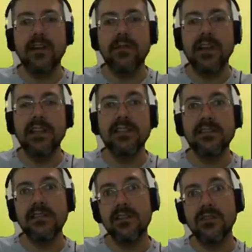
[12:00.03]

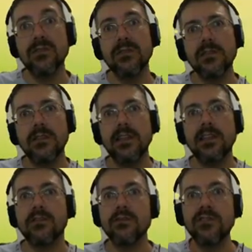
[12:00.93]
release the node,
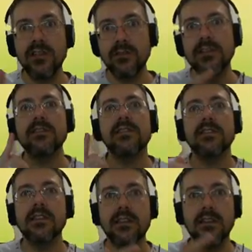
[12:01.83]
it continues
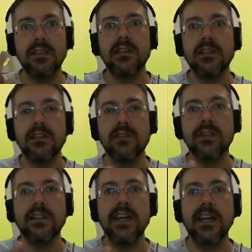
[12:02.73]

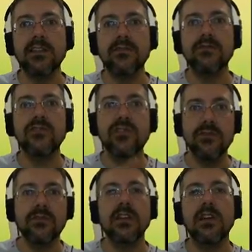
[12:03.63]
doing that
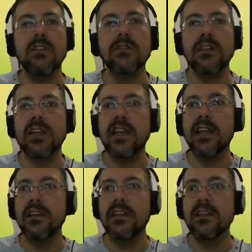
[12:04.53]
until all the
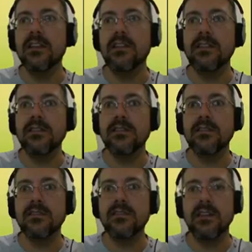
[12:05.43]
decay
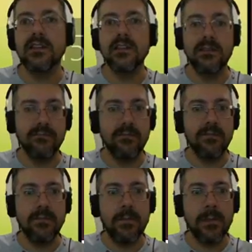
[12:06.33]
is done.
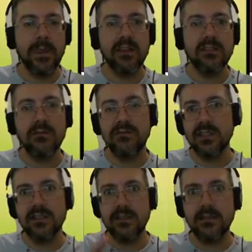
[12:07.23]
So
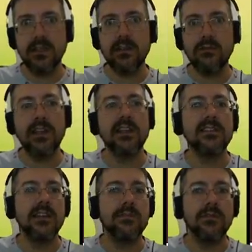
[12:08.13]
just a quick
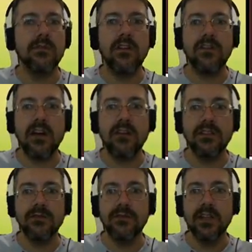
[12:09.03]
example of how
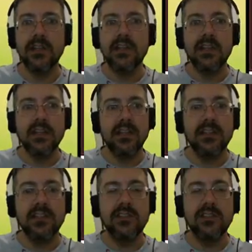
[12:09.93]

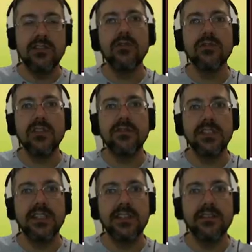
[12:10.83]
the two modes of
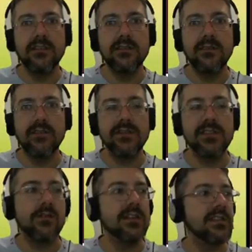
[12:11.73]
the wave
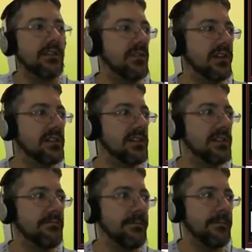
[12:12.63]
sequencer works.